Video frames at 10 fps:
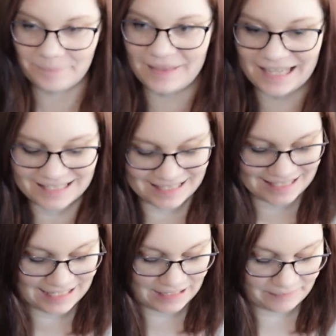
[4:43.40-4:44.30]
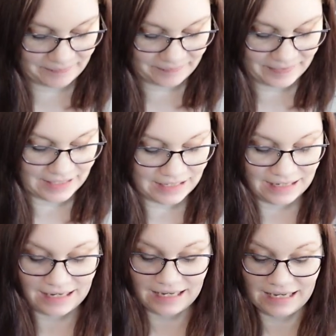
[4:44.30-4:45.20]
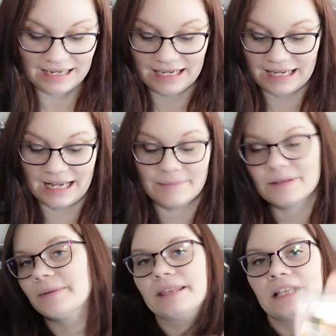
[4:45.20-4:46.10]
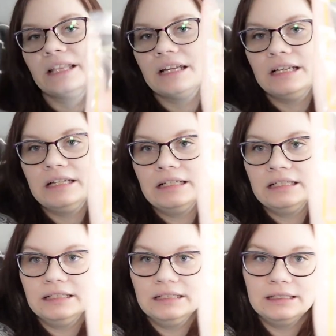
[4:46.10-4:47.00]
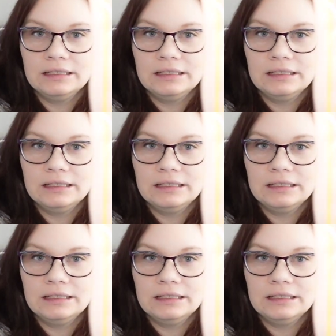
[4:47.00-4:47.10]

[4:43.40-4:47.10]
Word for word: Thanks, Sissy comes with a little